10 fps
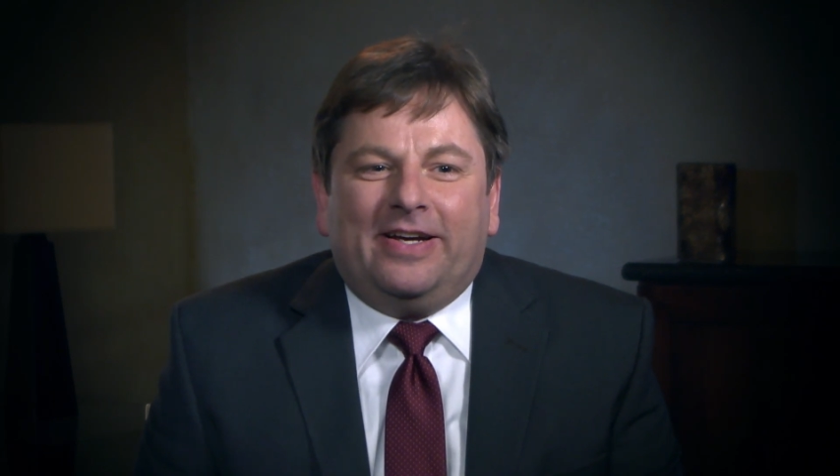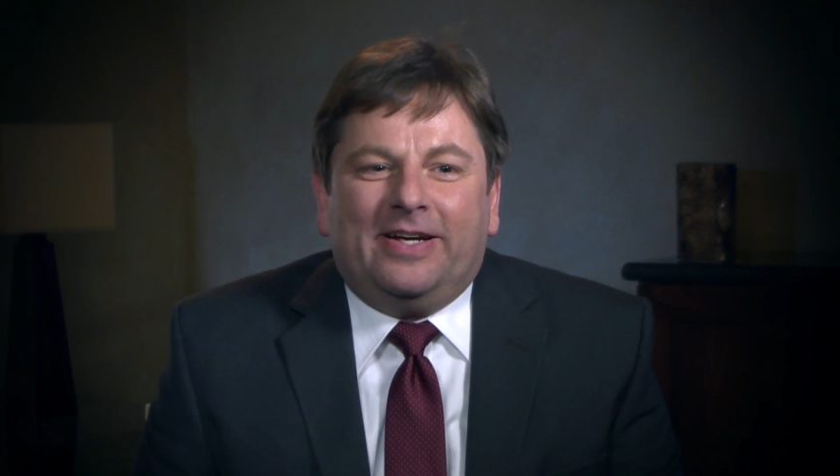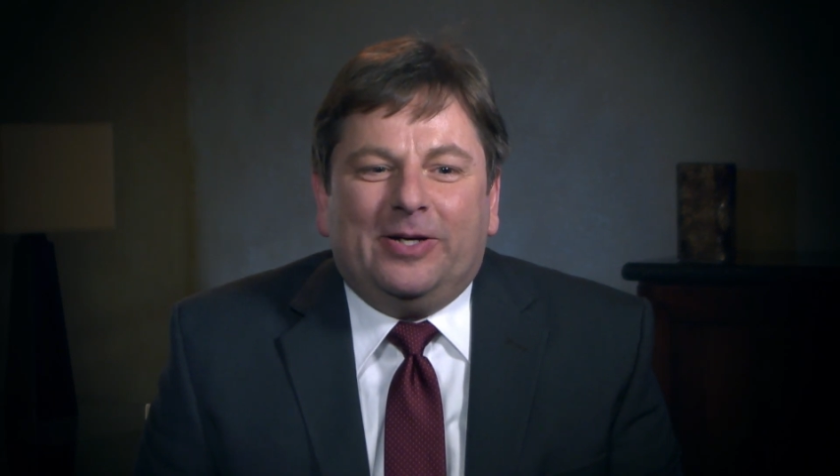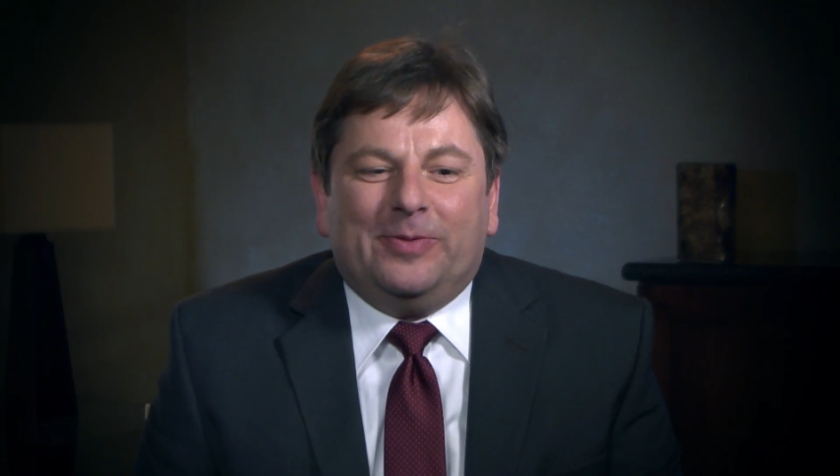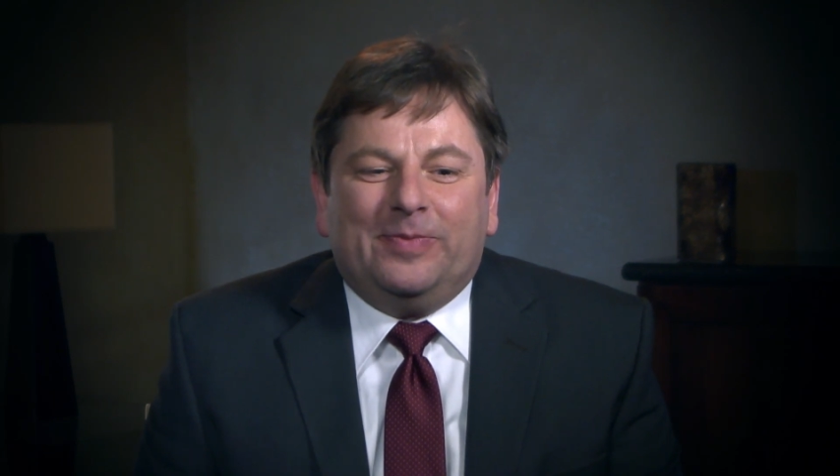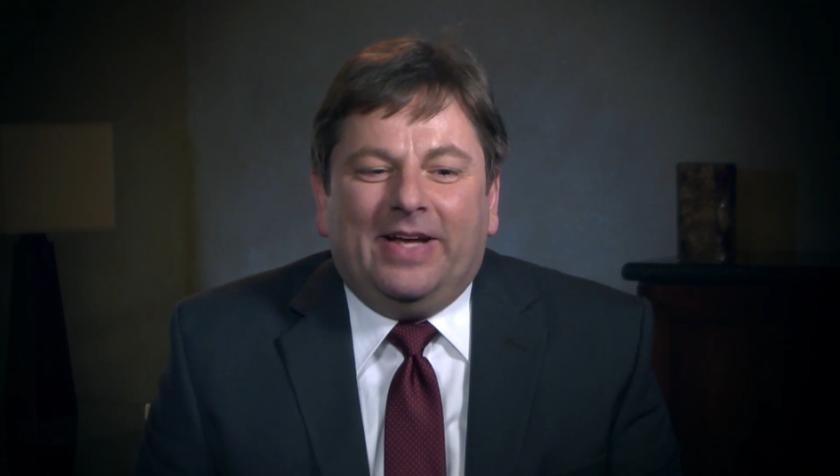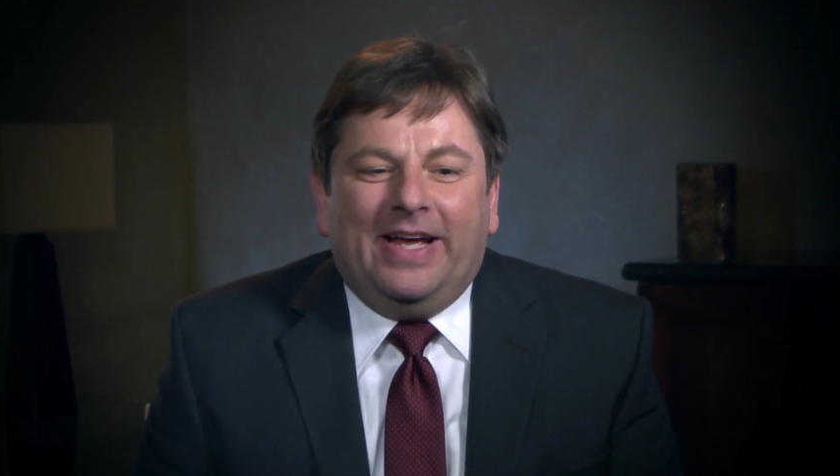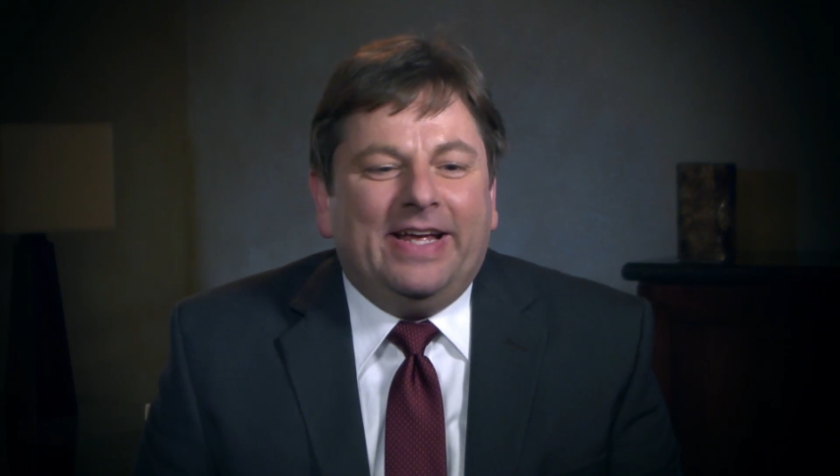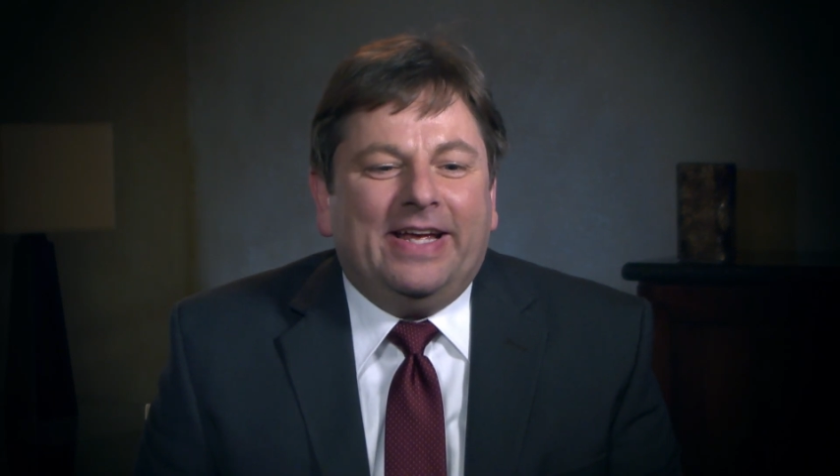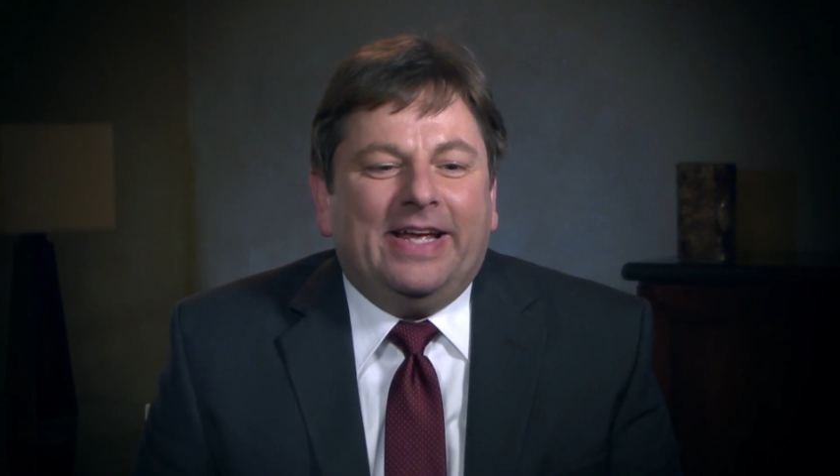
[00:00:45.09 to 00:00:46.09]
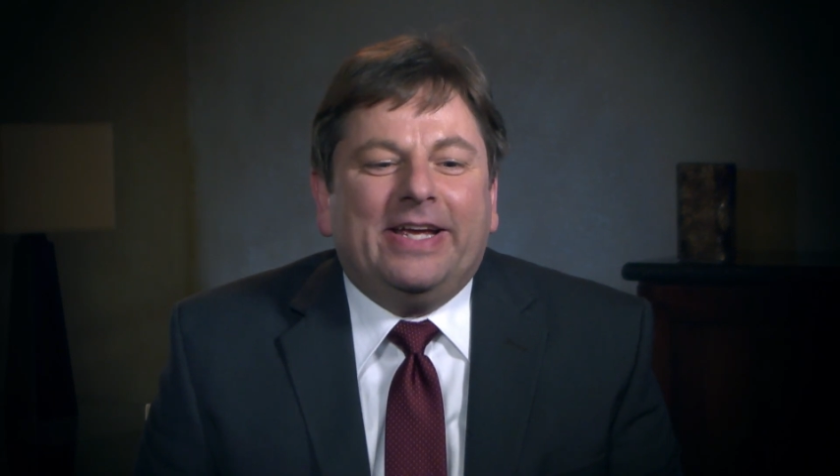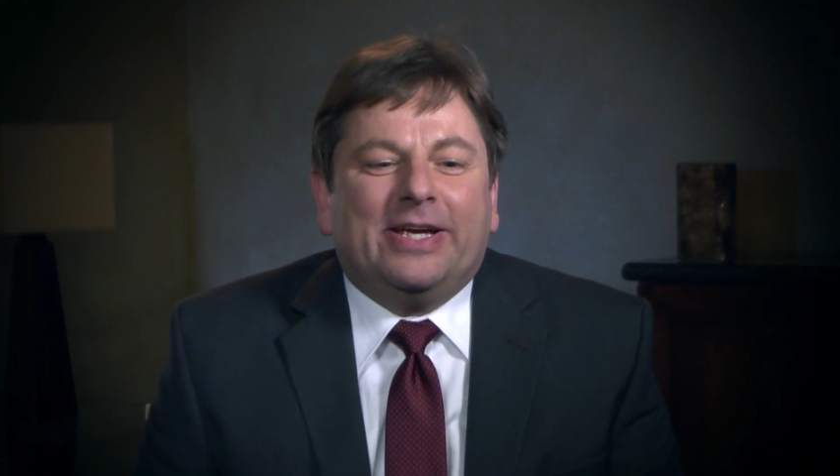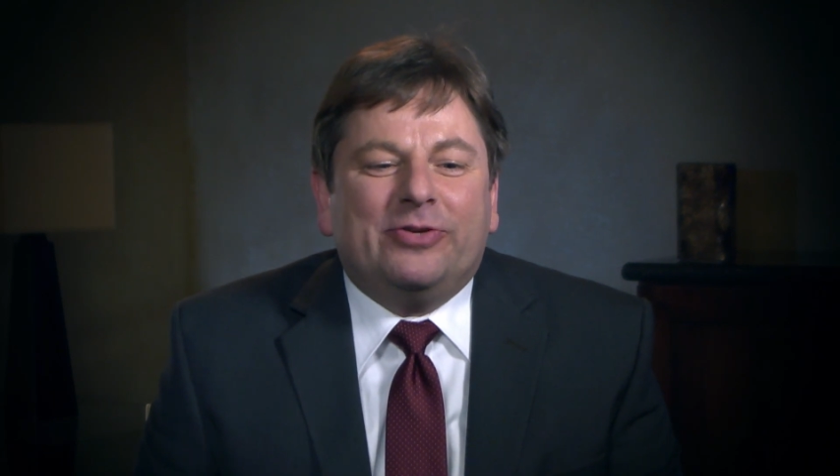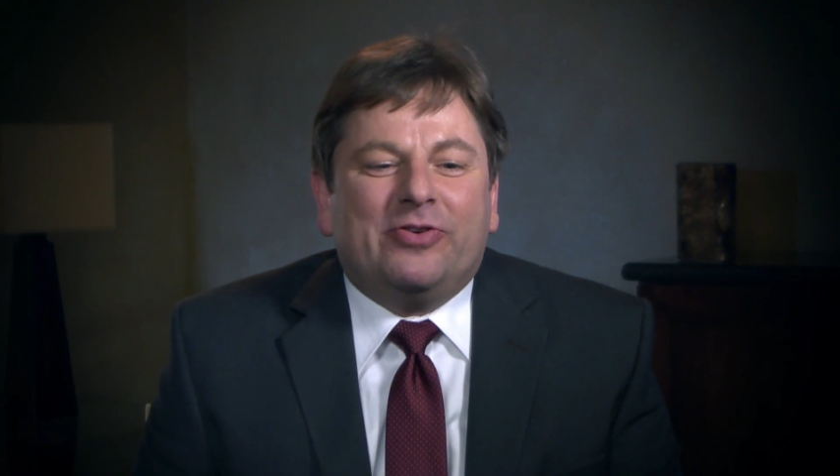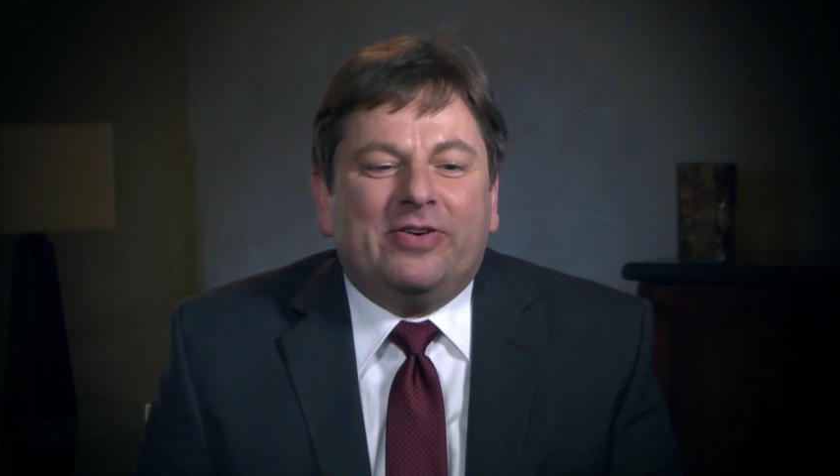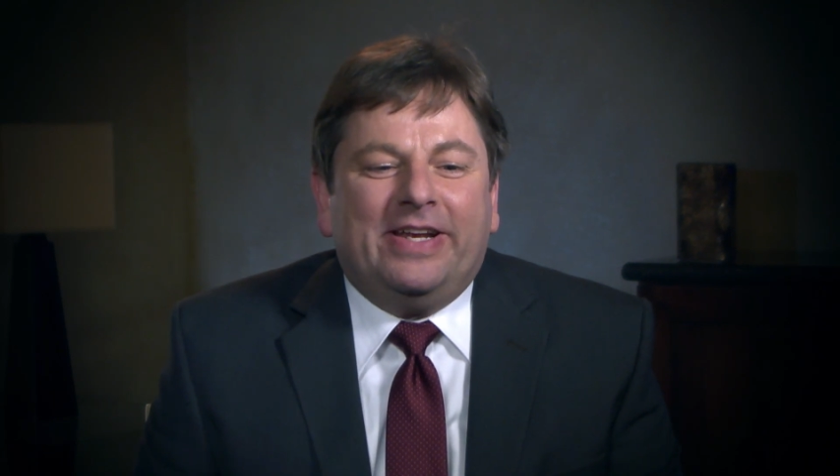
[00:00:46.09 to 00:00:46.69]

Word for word: Um, he, he, can,